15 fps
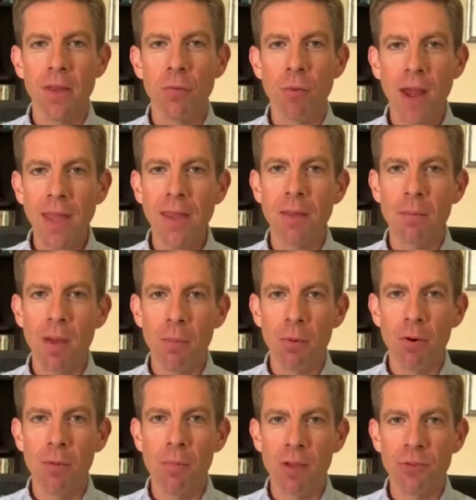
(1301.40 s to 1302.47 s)
the ranking
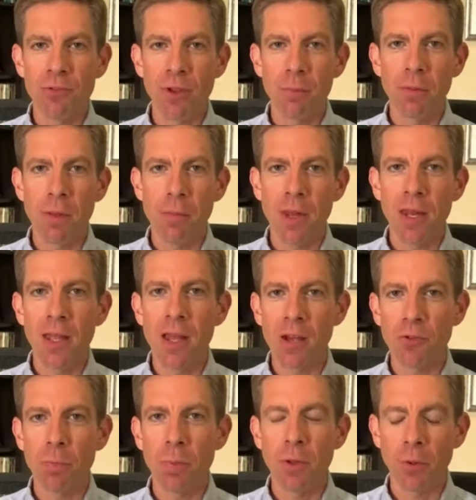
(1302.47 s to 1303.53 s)
member of my subcommittee,
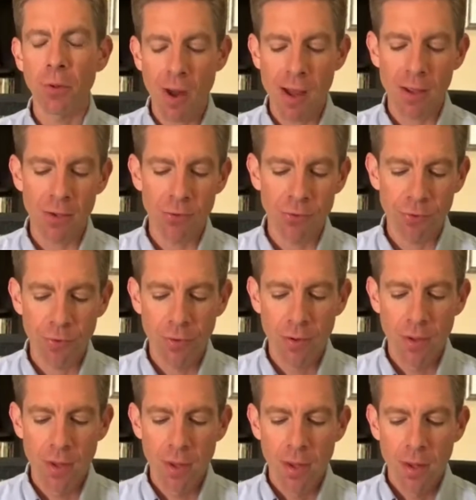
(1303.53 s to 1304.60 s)
Gus Bilirakis.
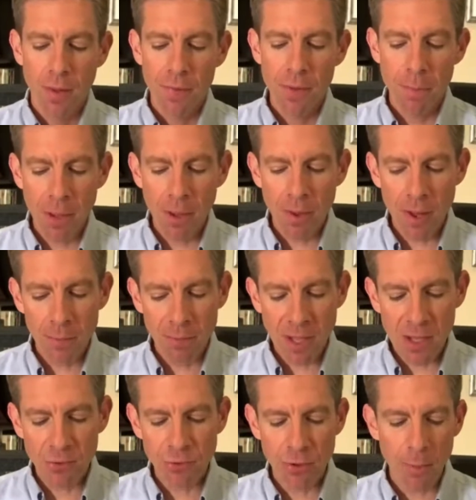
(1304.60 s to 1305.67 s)
The bill
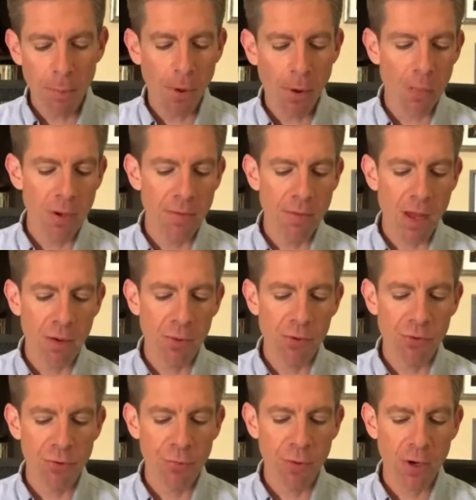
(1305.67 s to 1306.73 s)
updates the Department of
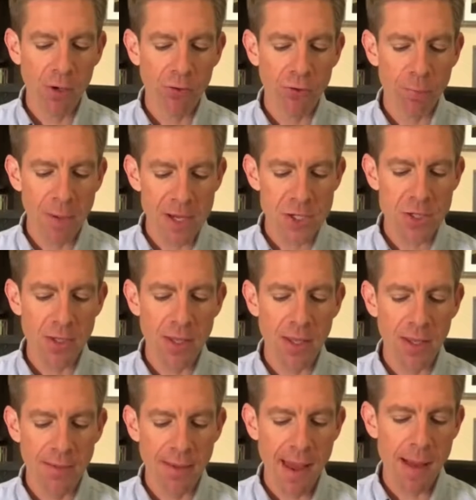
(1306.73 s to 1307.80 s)
Veterans Affairs
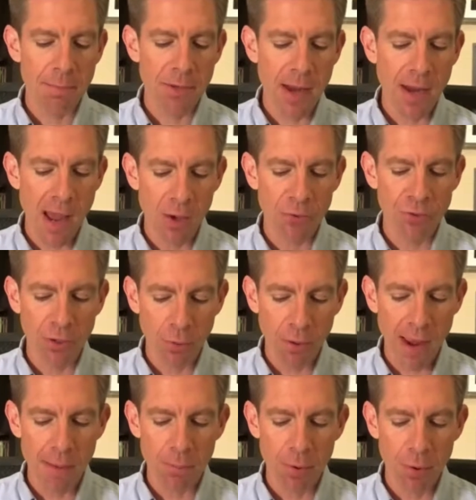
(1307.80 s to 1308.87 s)
Specially Adapted Housing
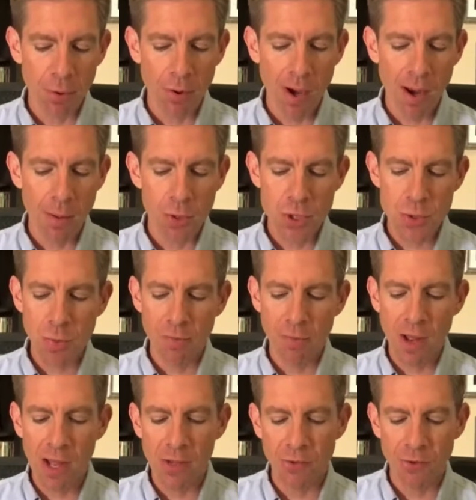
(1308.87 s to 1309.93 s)
Grant Program, which
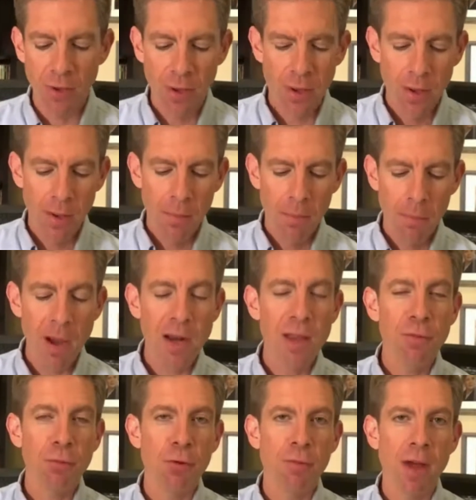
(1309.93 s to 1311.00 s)
provides
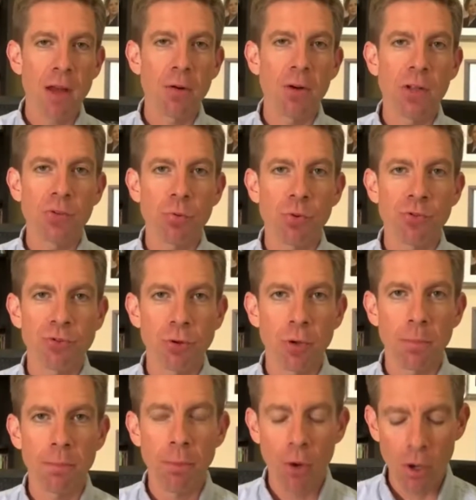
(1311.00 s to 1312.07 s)
money for veterans with
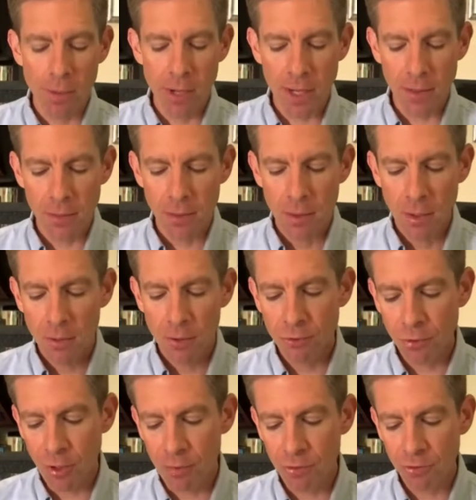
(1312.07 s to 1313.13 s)
certain permanent
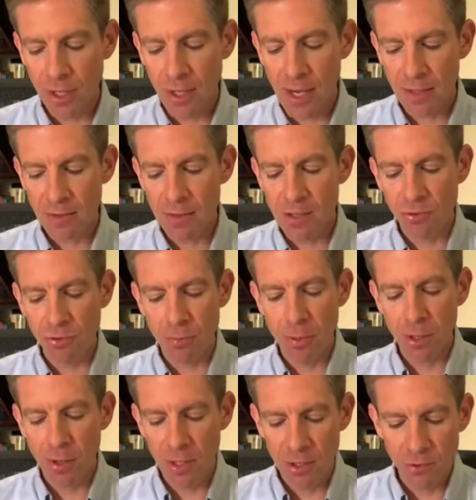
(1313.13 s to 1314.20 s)
service-connected
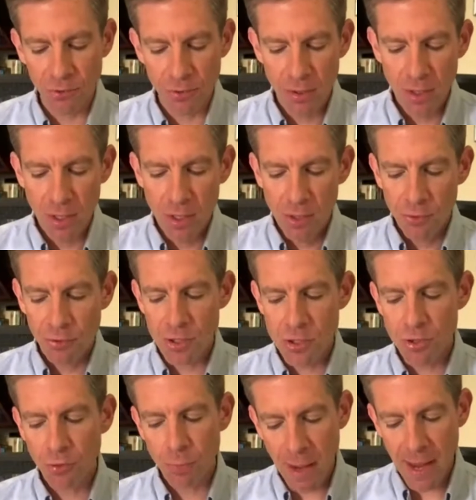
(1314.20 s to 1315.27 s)
disabilities,
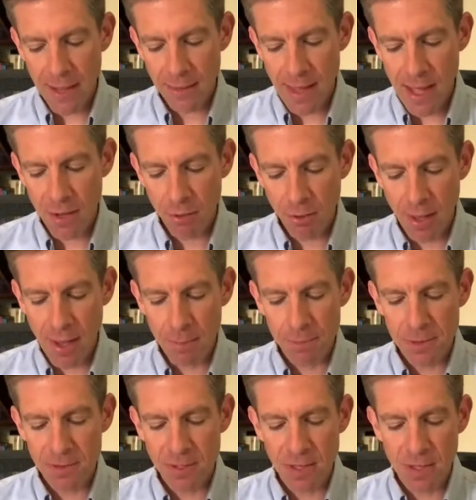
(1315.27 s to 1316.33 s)
such as bilateral
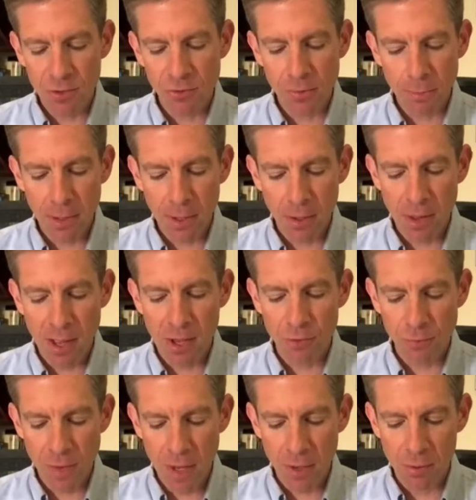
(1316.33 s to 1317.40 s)
amputees and
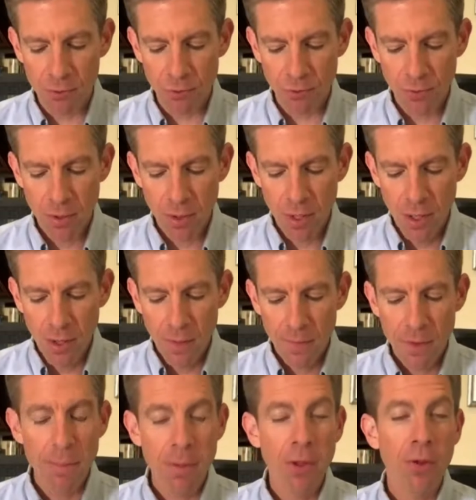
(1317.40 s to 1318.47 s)
paralyzed veterans.
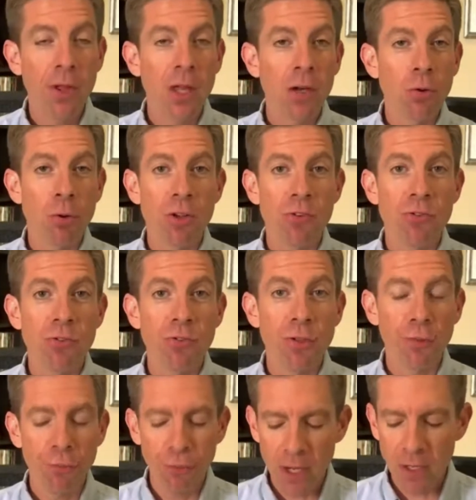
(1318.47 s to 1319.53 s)
The bill
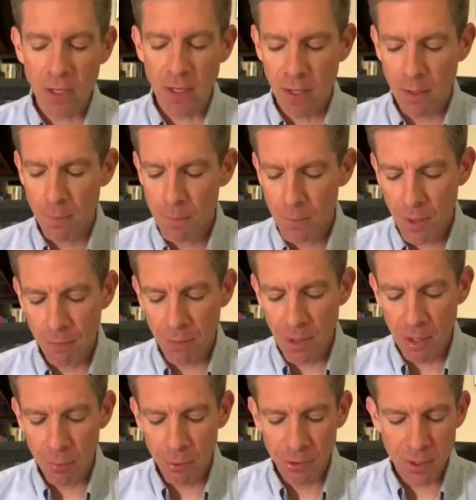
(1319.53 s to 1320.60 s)
increases the funding
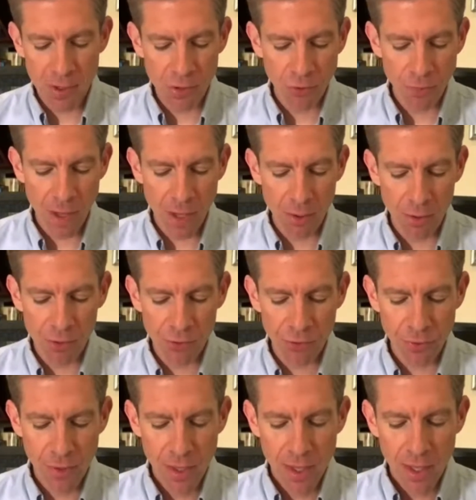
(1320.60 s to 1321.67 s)
available to these
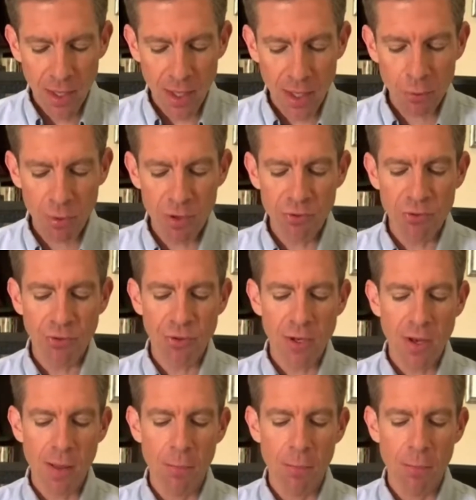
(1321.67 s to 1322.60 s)
veterans, increases